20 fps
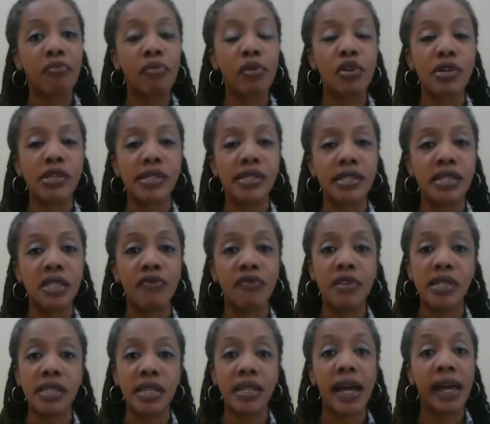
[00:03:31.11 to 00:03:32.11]
persons
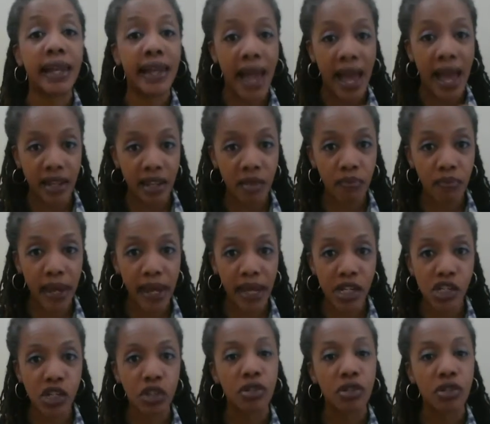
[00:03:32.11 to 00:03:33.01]
visit a landing page,